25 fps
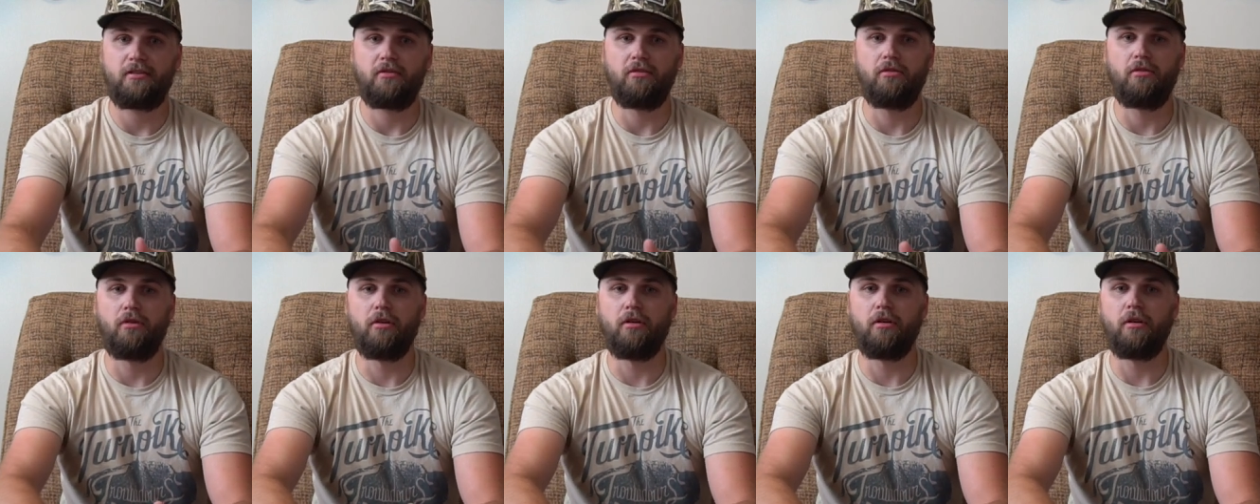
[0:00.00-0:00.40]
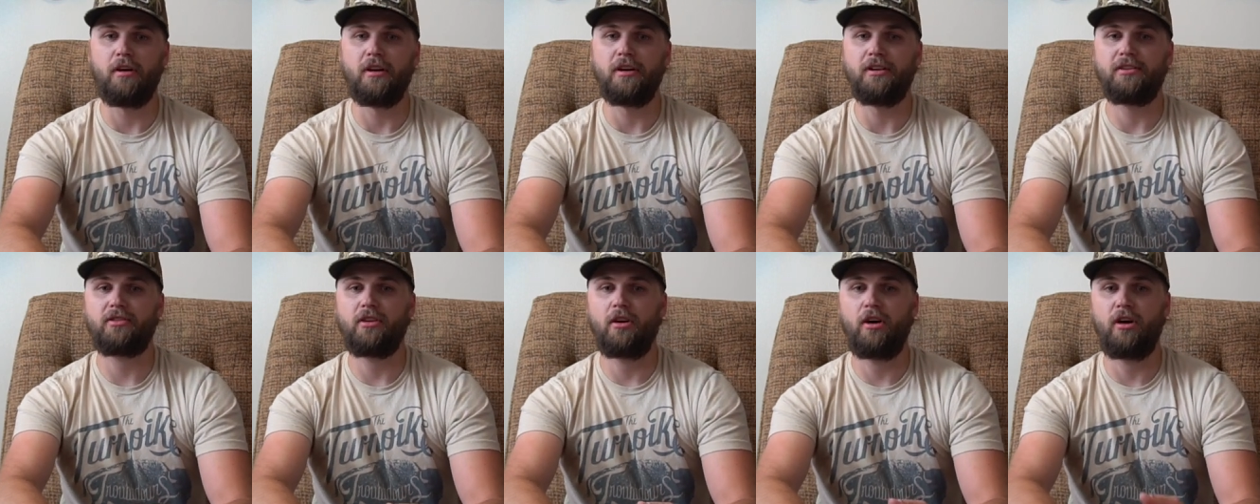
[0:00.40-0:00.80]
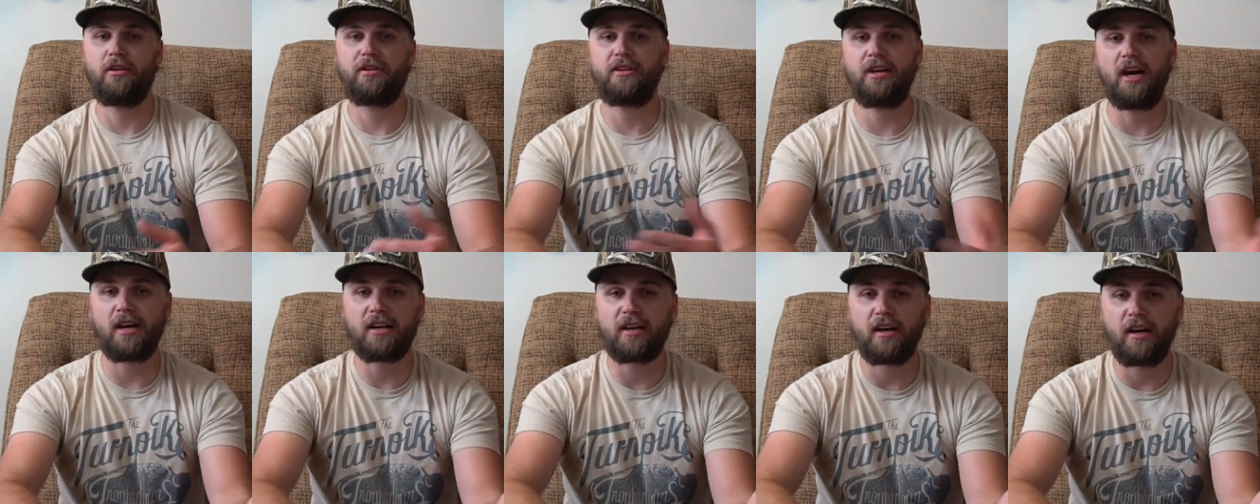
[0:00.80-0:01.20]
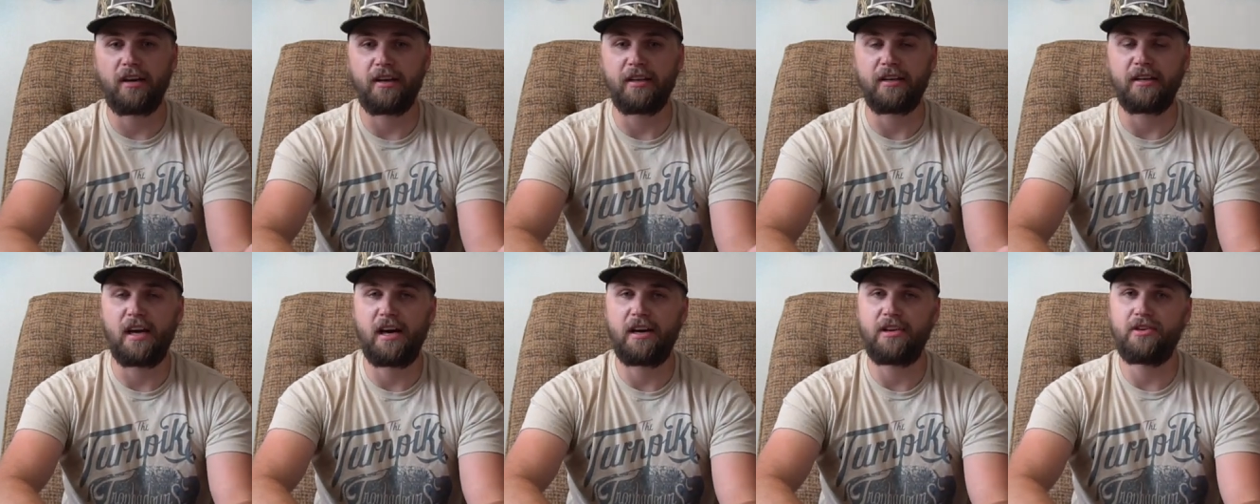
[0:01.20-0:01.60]
or it's called duck
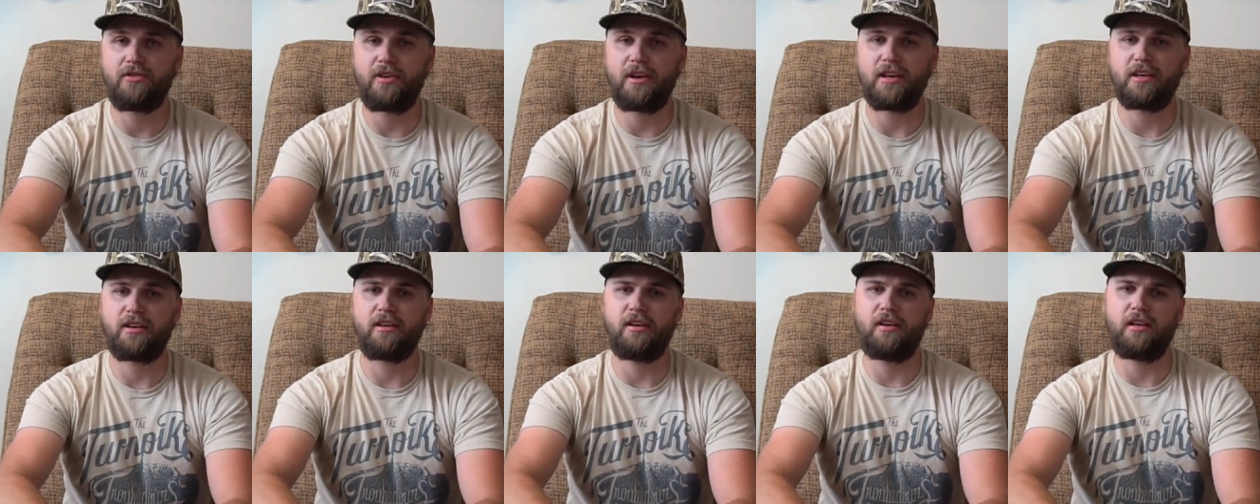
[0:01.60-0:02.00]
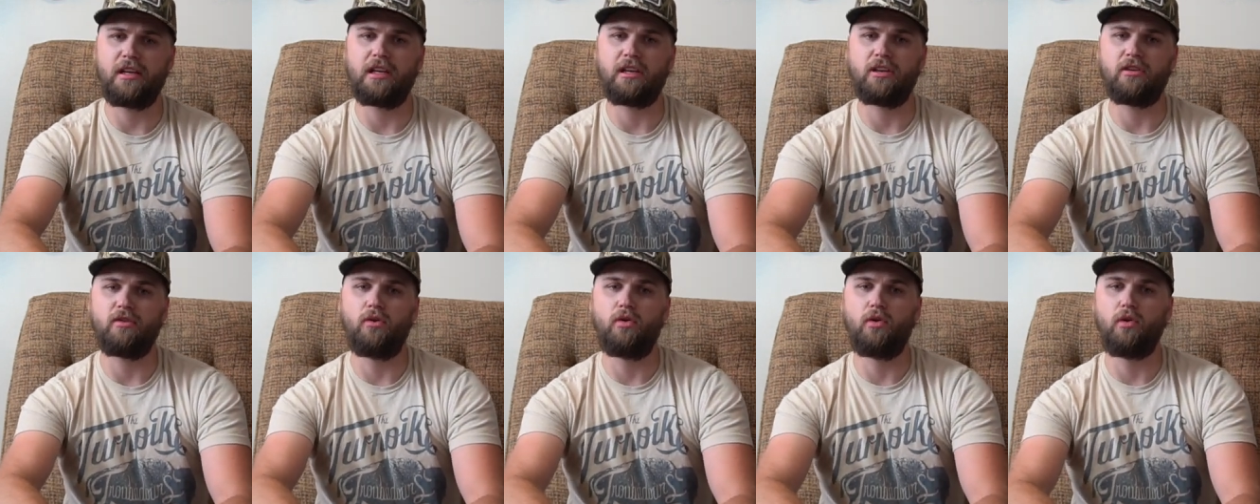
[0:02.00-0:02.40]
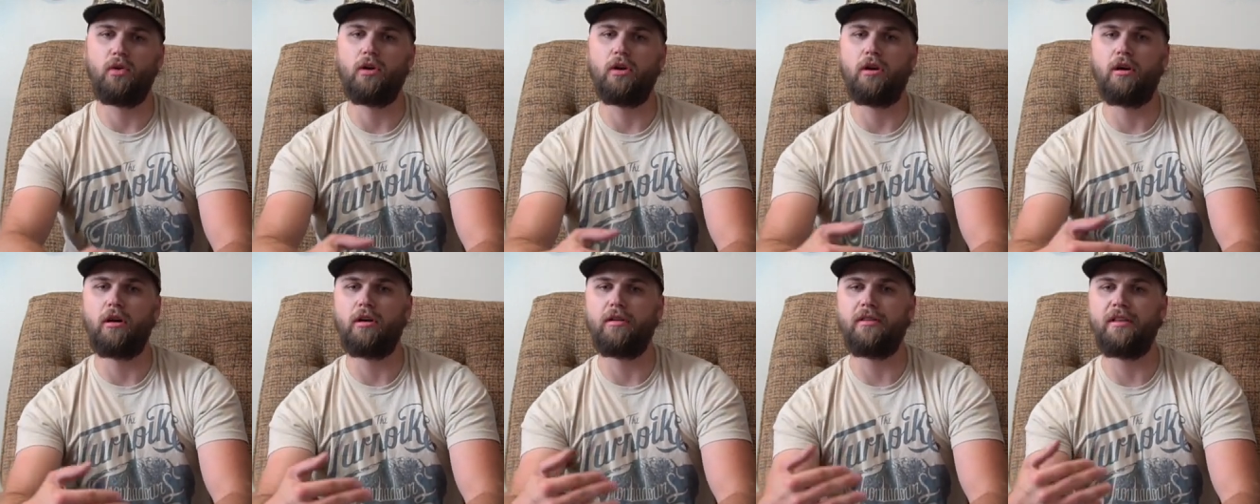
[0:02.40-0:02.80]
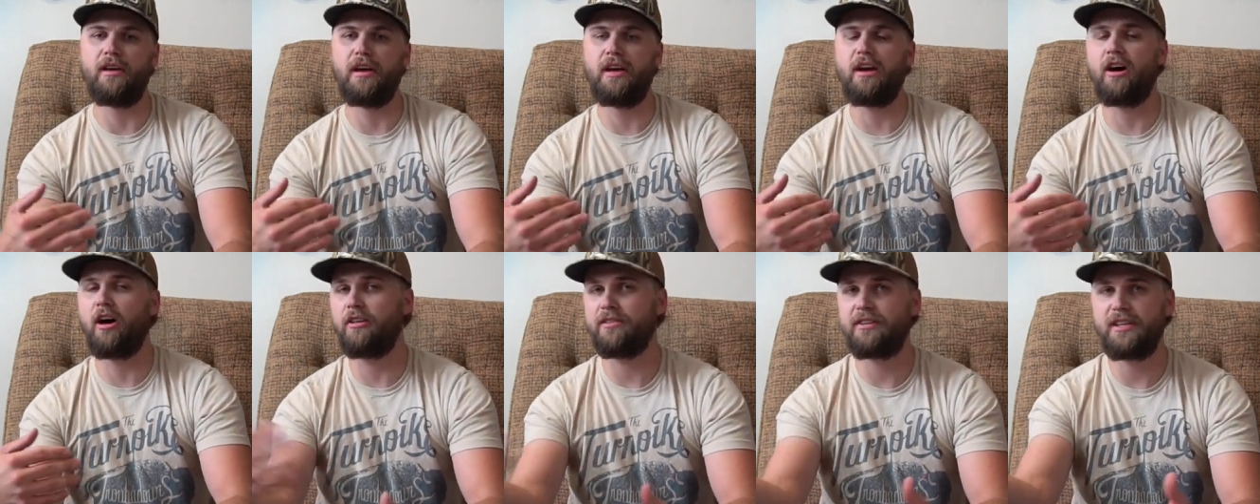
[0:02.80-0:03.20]
hunting, not drake hunting, or
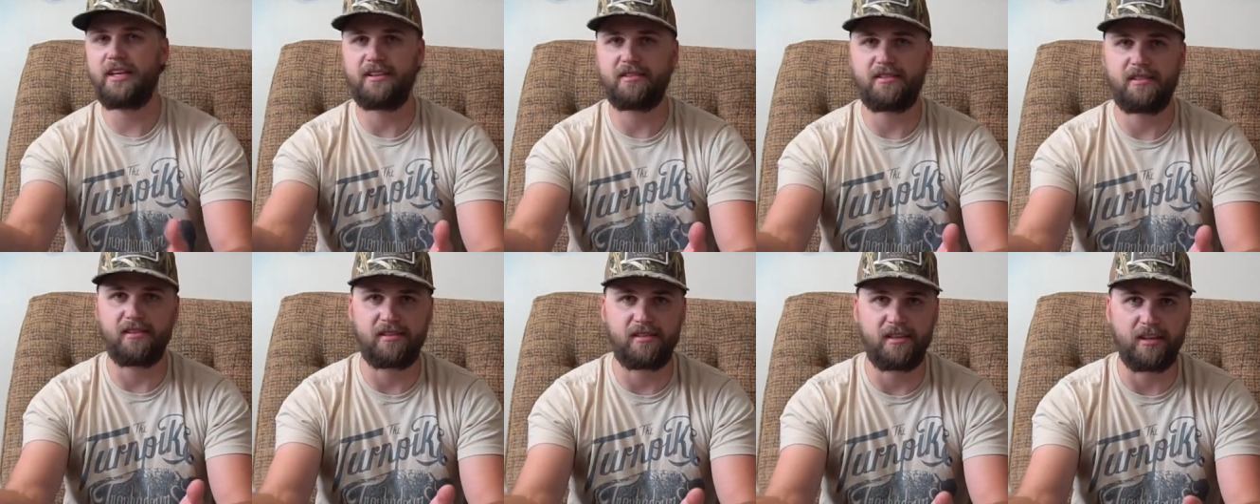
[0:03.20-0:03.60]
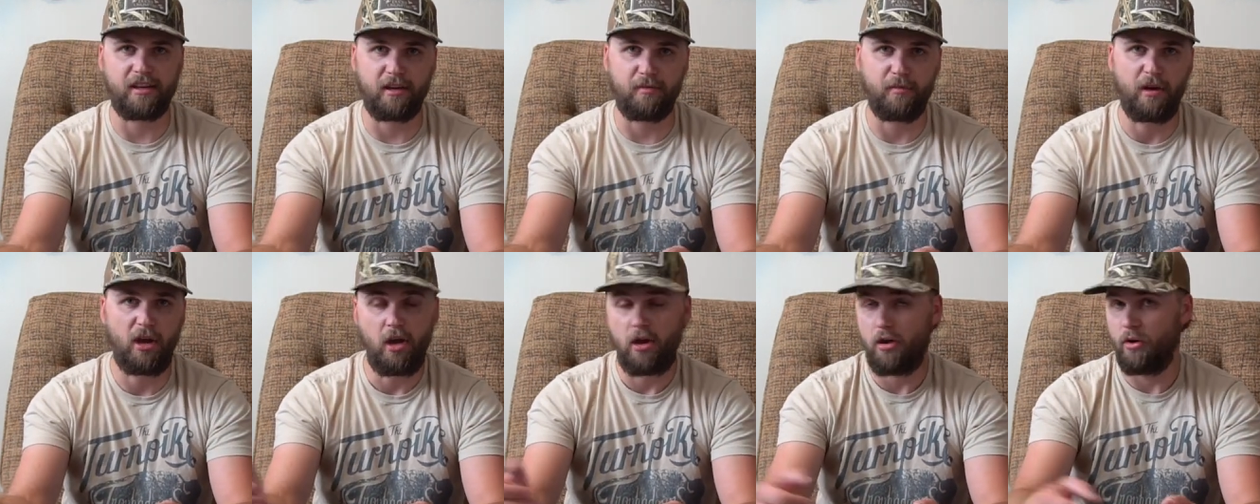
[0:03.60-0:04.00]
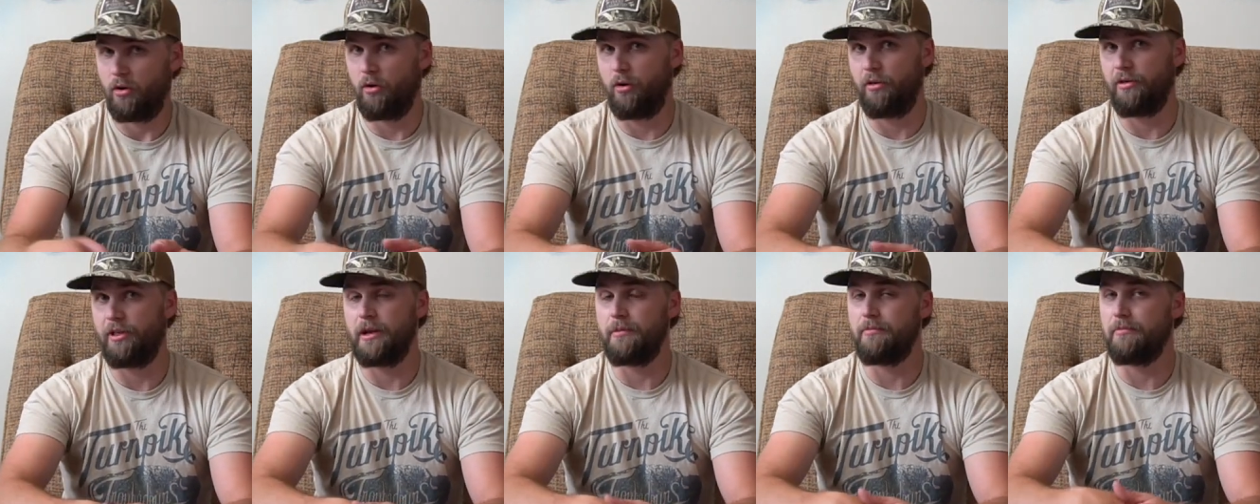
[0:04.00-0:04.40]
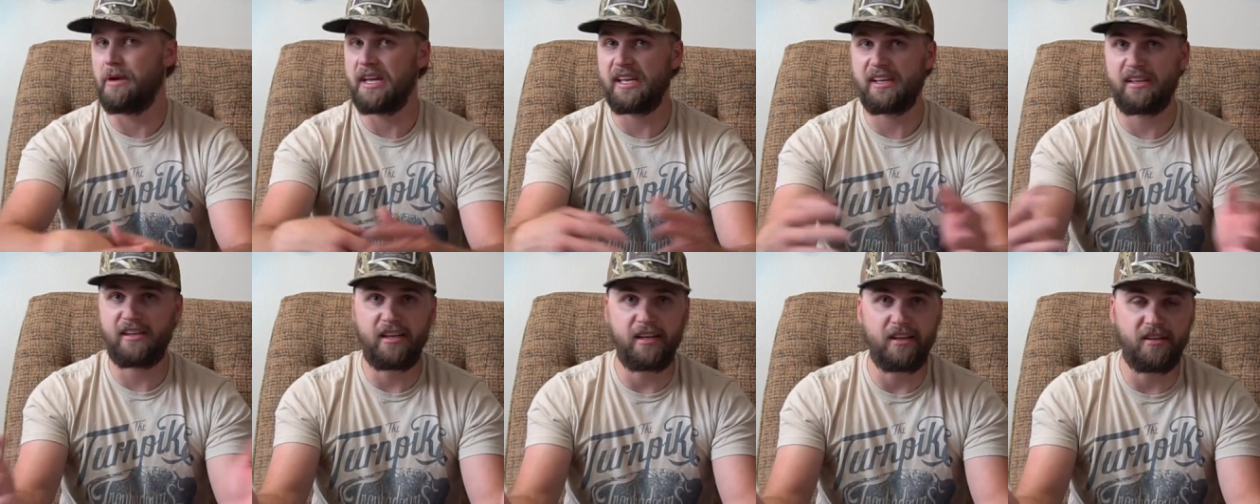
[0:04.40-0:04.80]
they all taste the same, or they
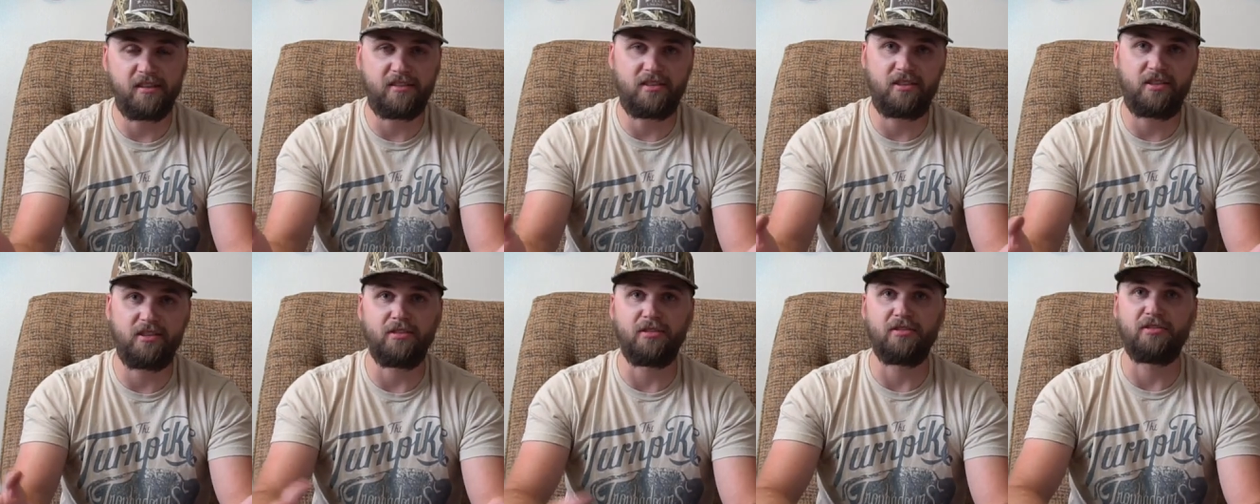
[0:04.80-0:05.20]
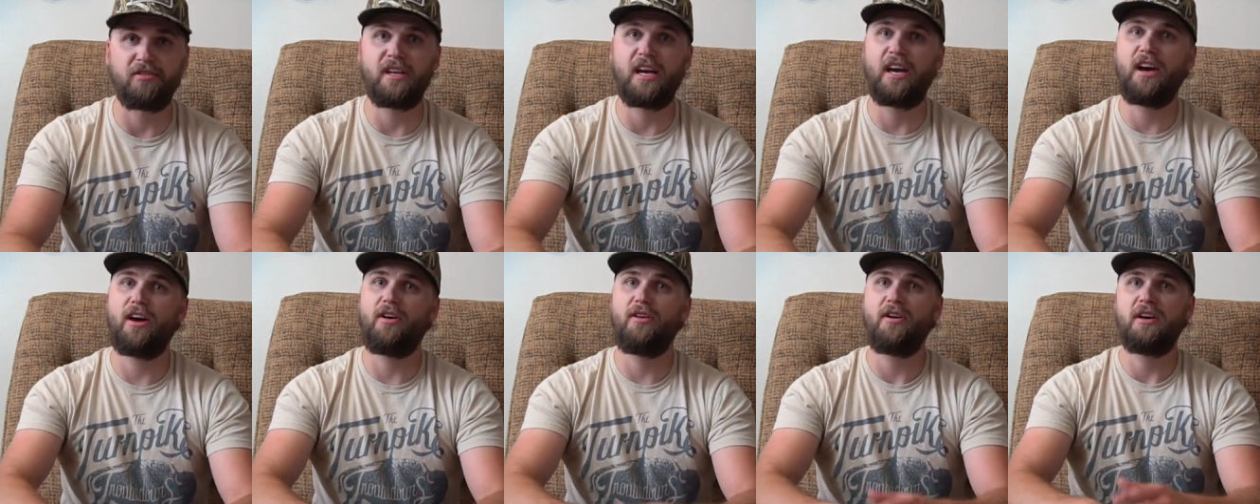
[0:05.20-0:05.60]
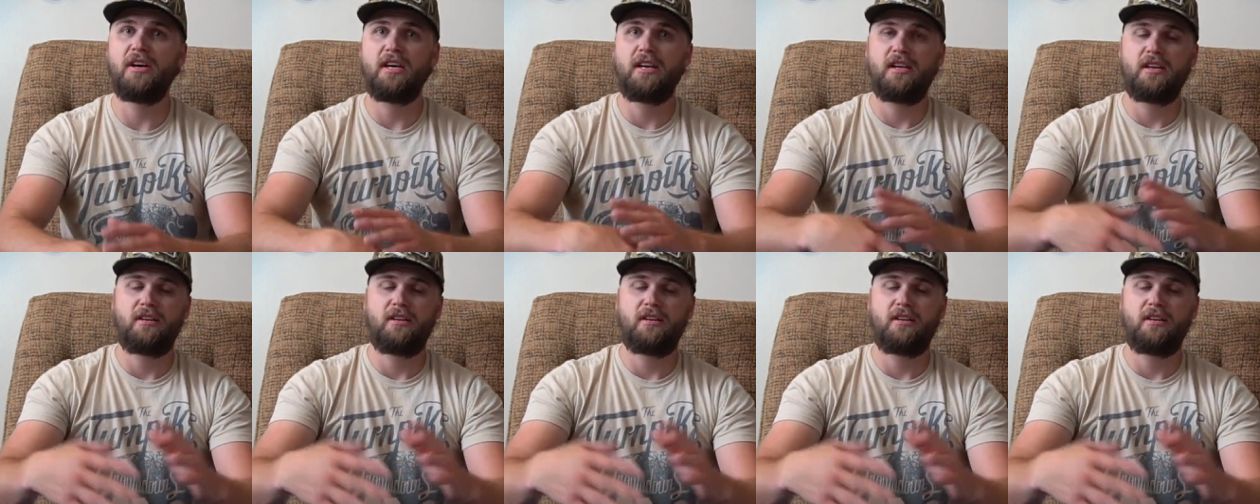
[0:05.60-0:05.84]
banned hens too. Now,